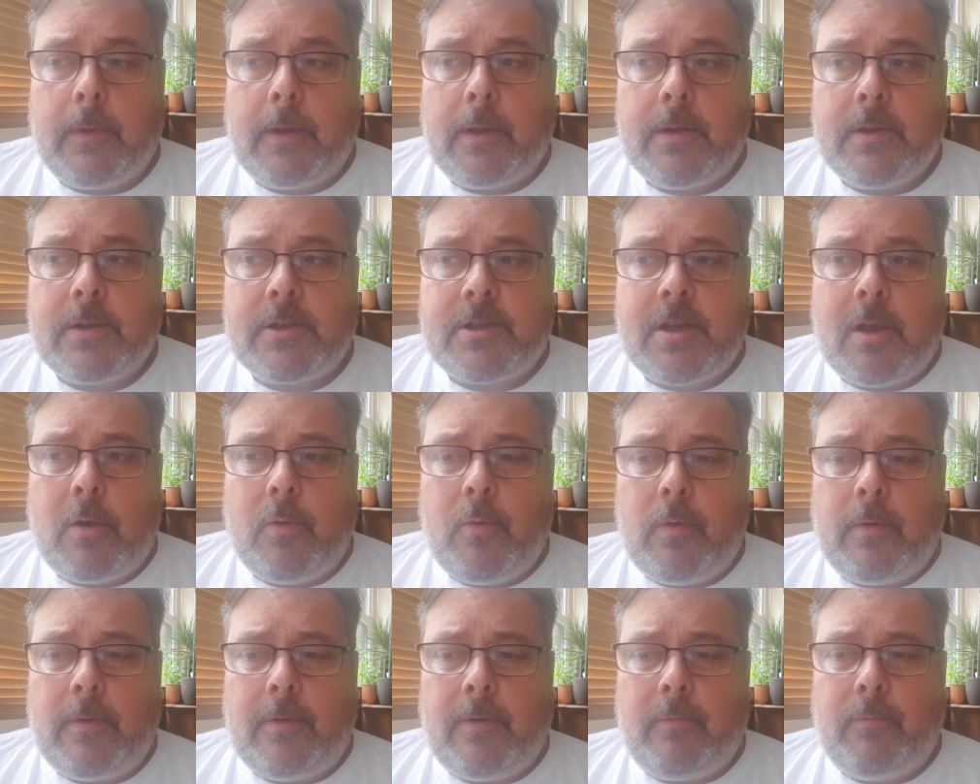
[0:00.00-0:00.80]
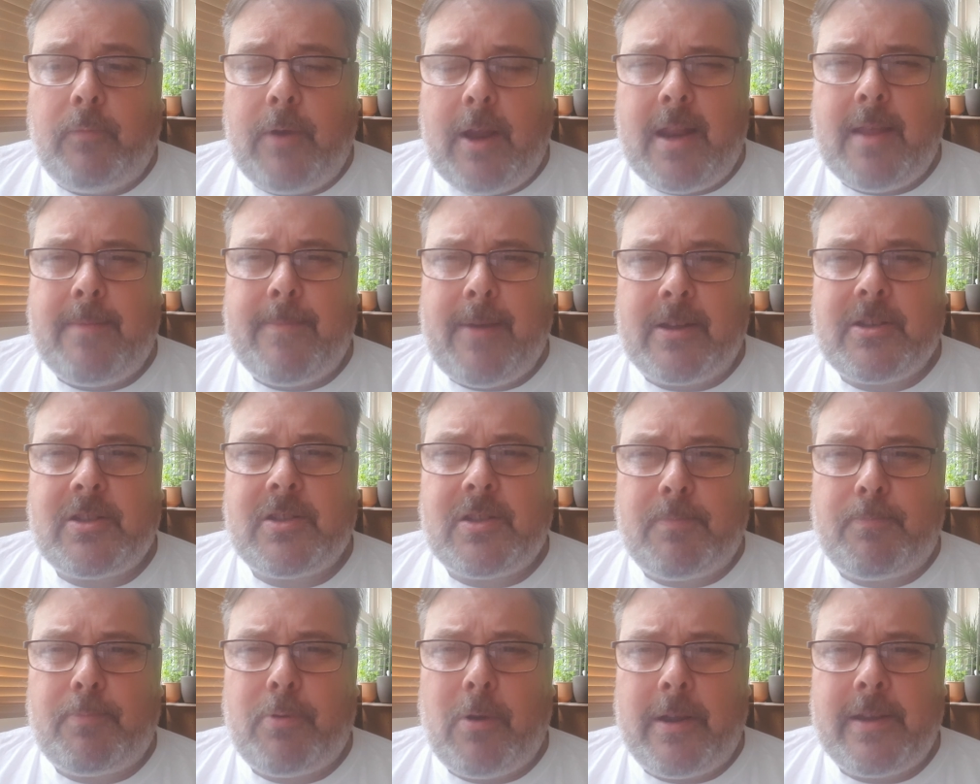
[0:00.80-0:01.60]
So really,
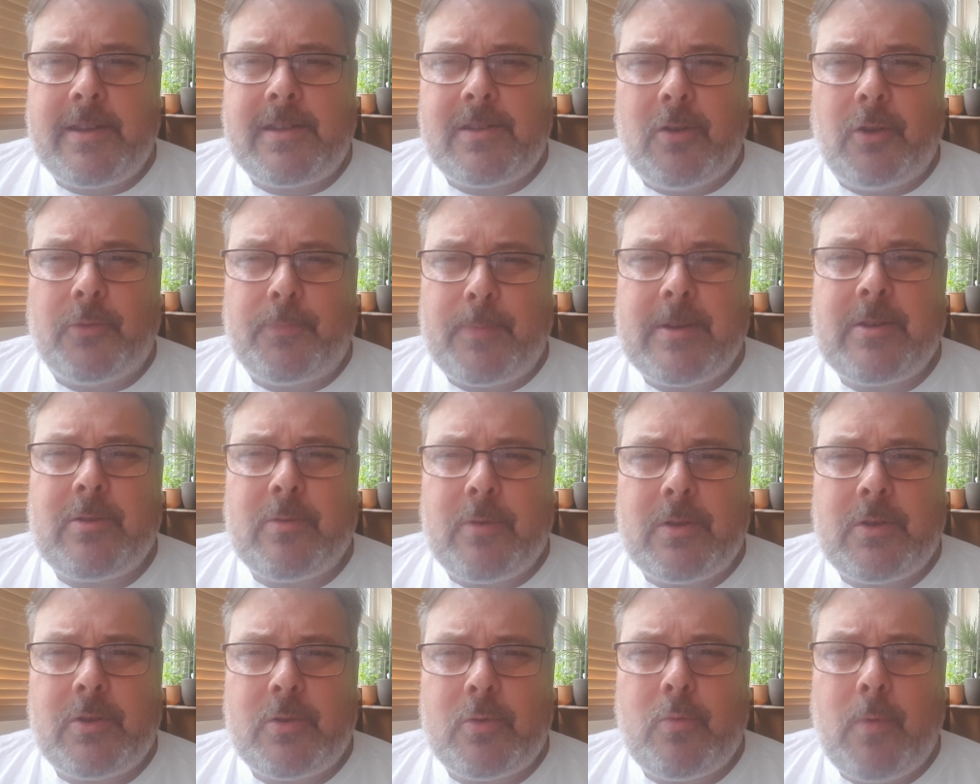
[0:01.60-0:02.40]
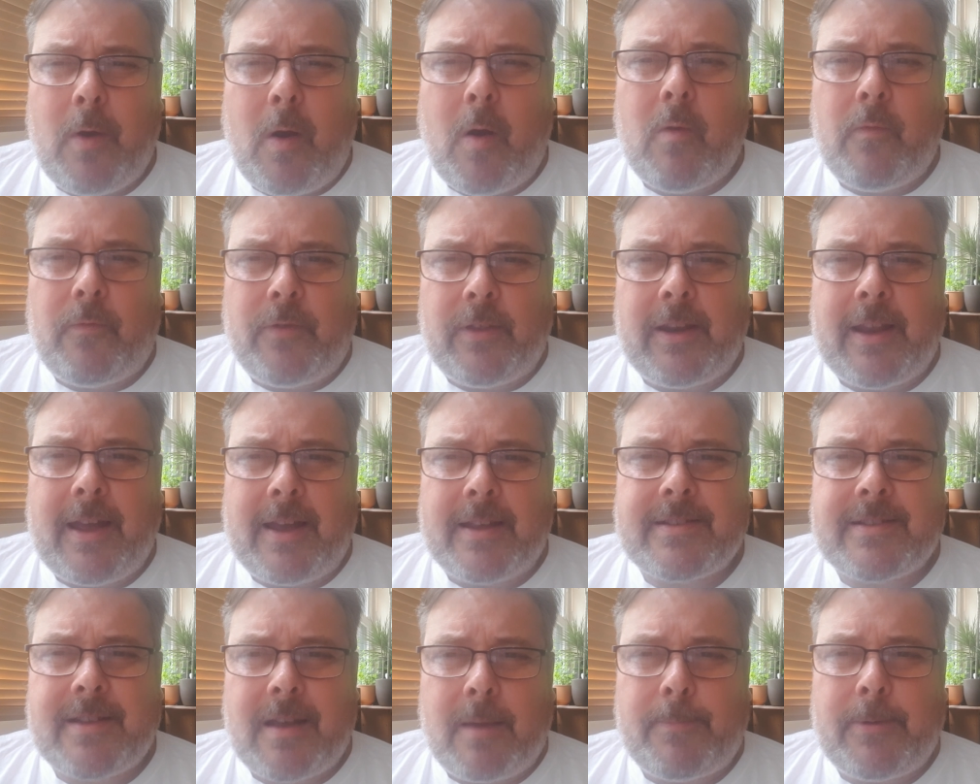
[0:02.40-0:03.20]
Manchester Pride's not been doing too well for the
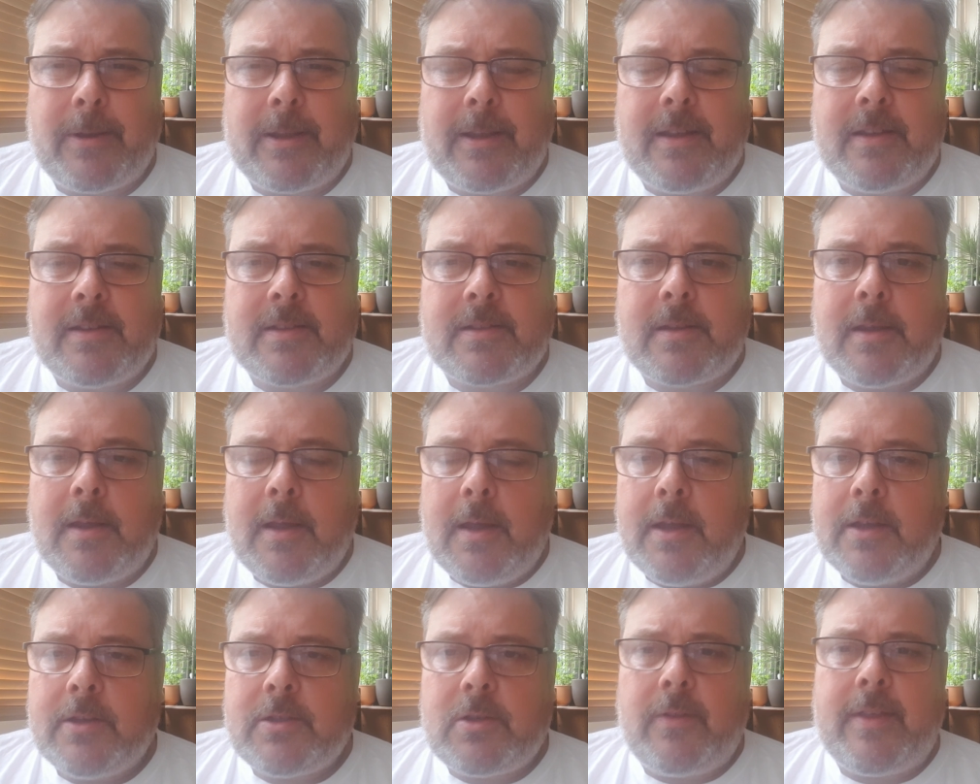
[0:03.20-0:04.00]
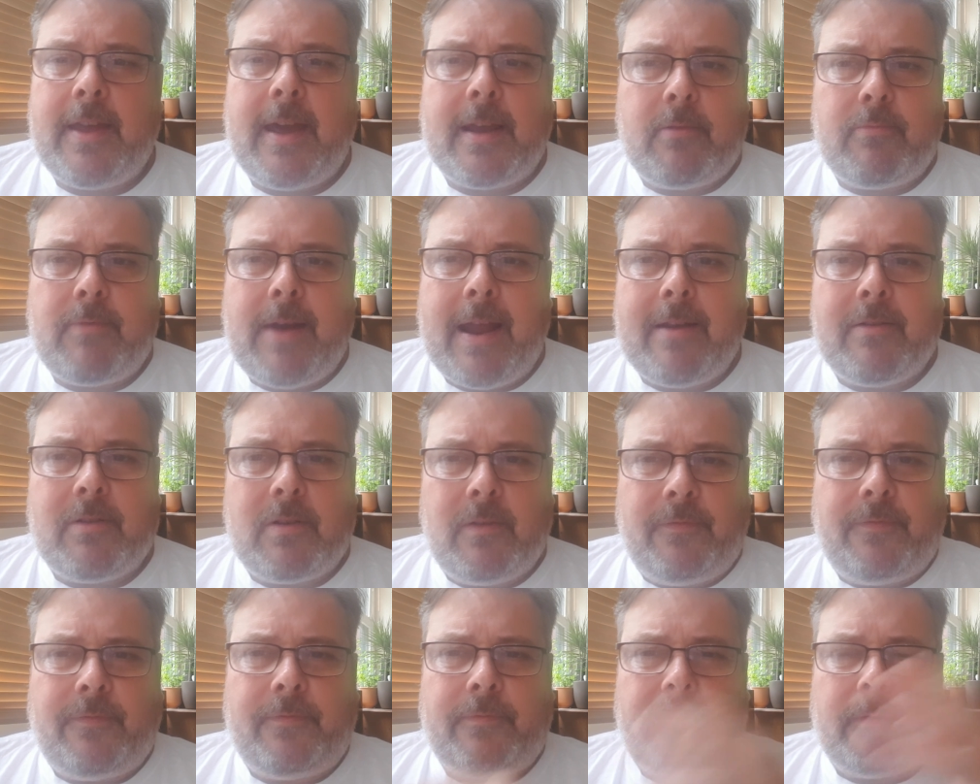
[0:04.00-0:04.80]
last couple of years. So they had a round
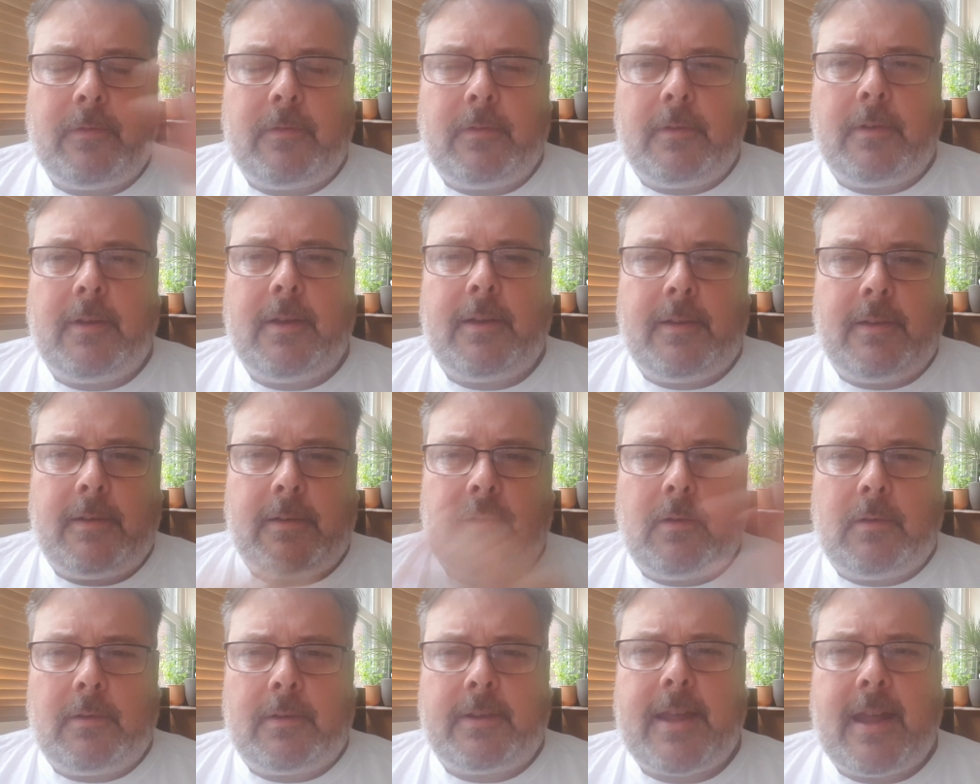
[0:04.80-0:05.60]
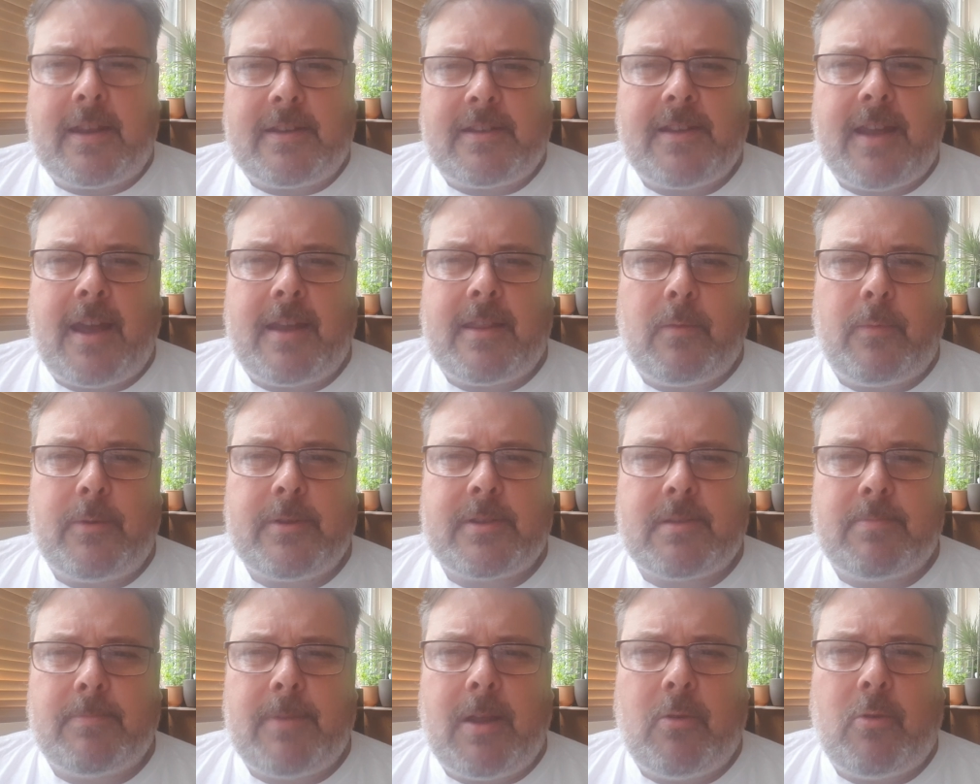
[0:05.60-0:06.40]
of get together with
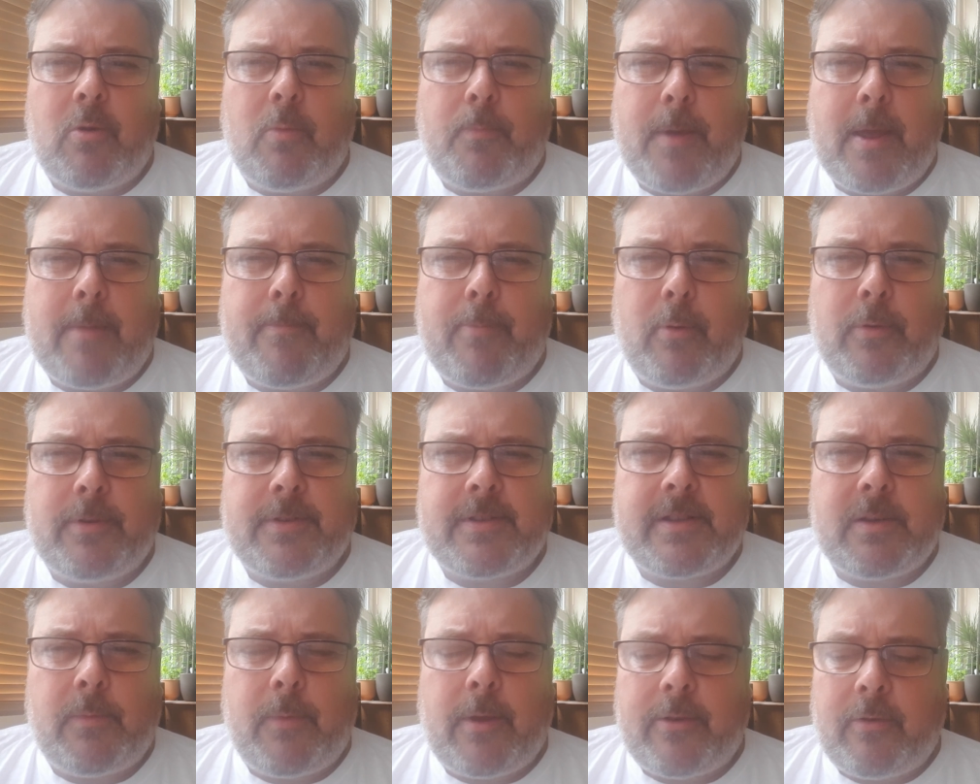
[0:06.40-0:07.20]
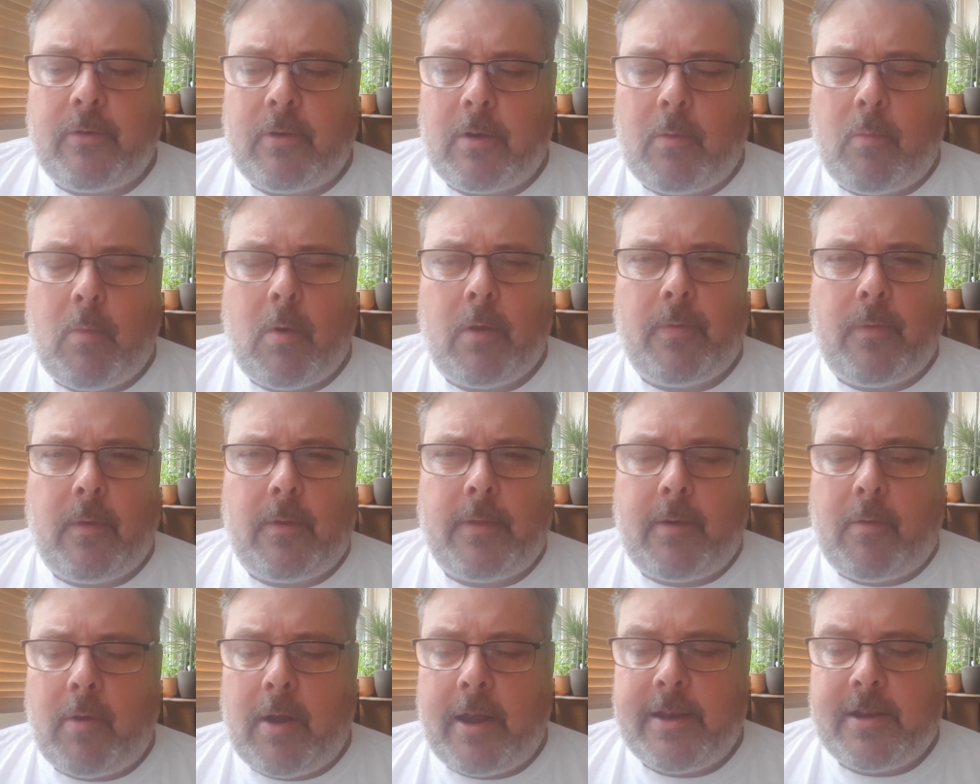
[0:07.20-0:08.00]
some local people and see whether or not what
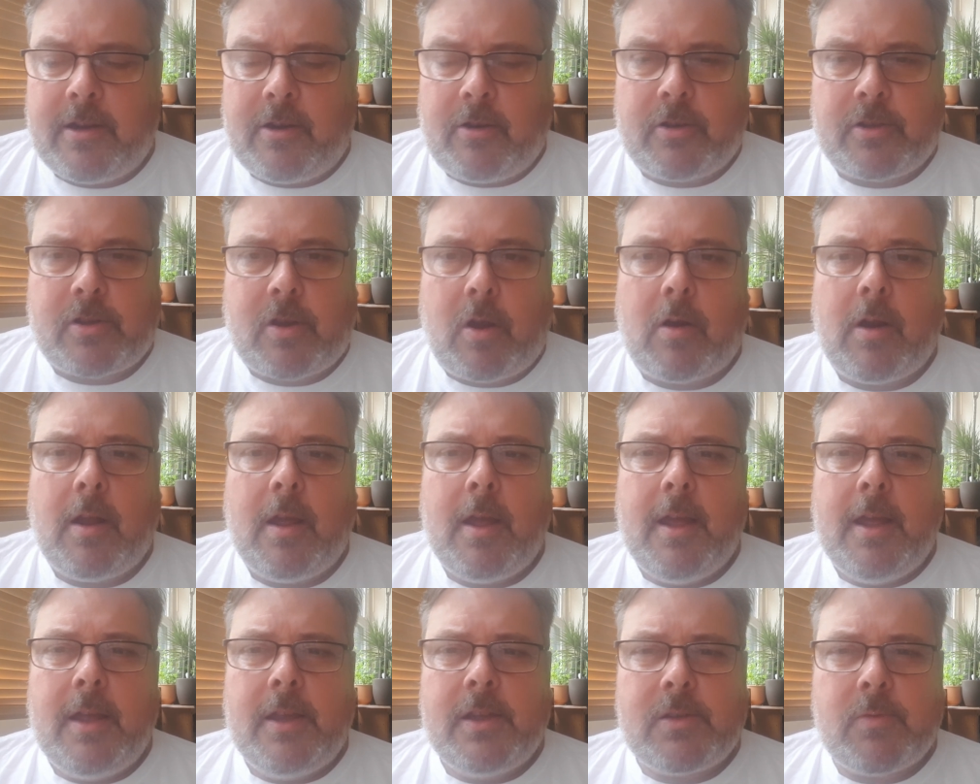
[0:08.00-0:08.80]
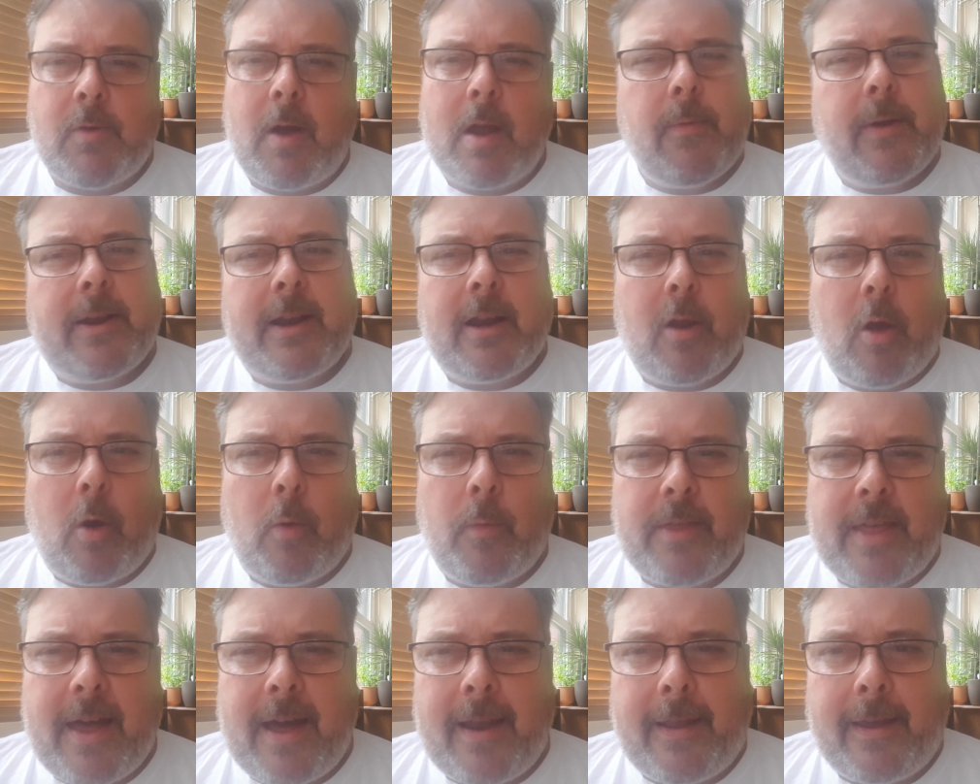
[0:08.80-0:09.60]
their ideas are. So I went along
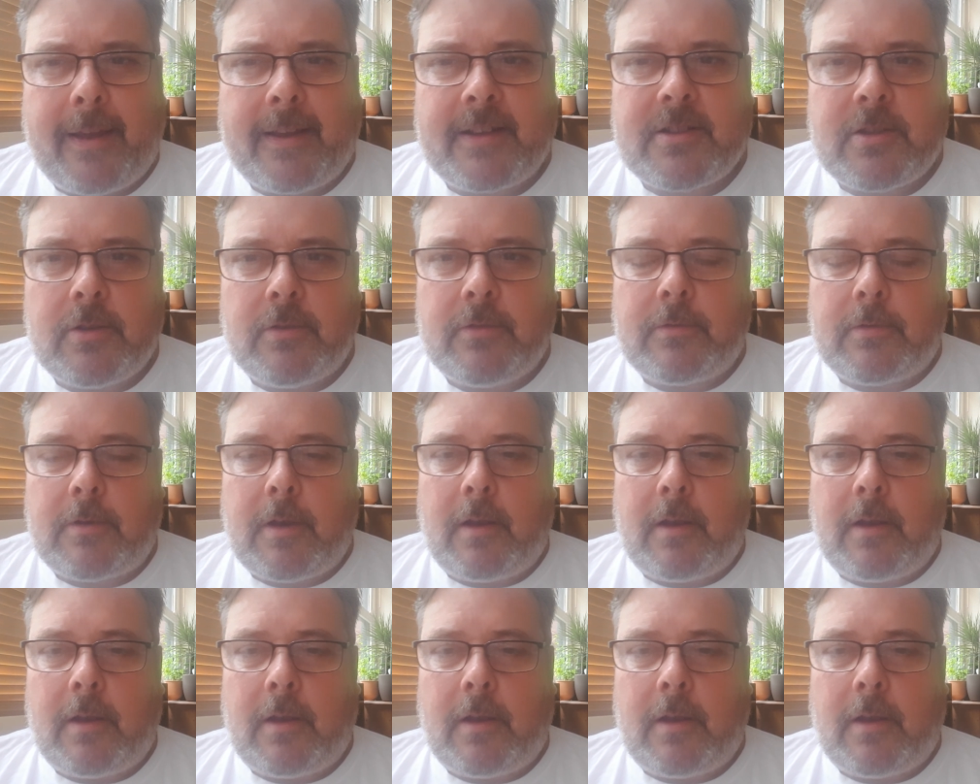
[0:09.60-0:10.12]
with Alex, who